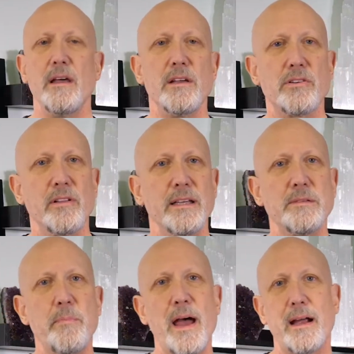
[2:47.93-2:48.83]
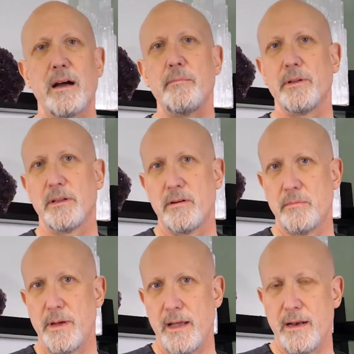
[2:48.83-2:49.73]
So let's back up a little
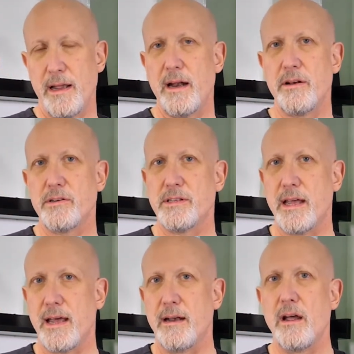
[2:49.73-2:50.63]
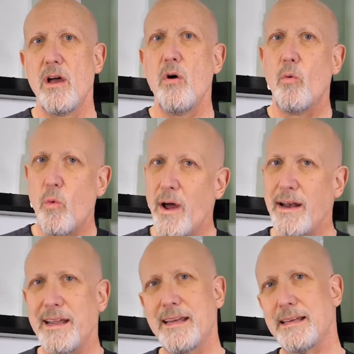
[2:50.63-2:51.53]
bit and understand,
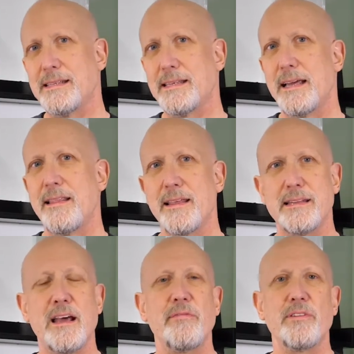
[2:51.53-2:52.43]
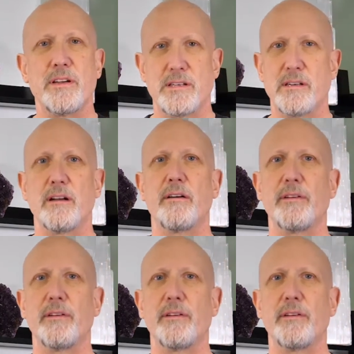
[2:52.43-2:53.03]
what is the definition of